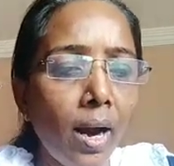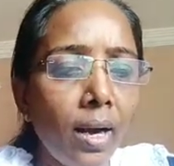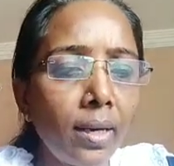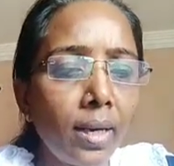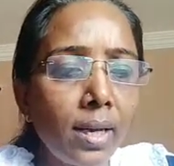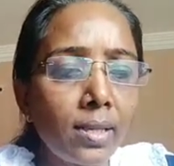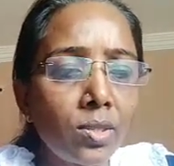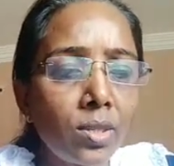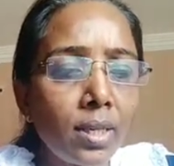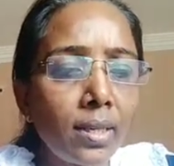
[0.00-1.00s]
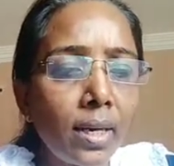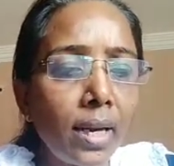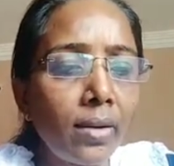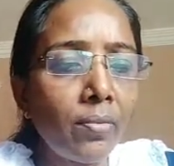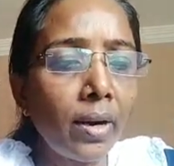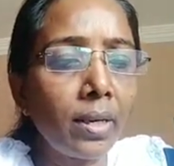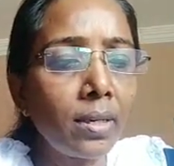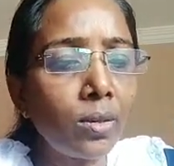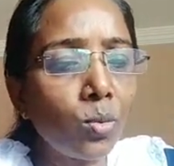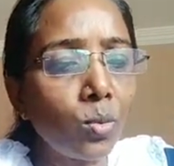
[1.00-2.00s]
Unlike state and
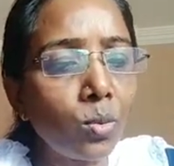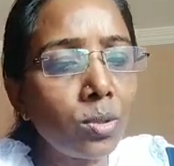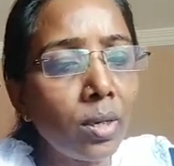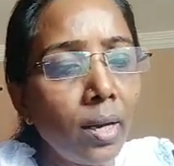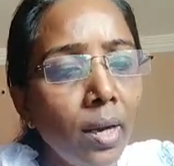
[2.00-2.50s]
federal courts,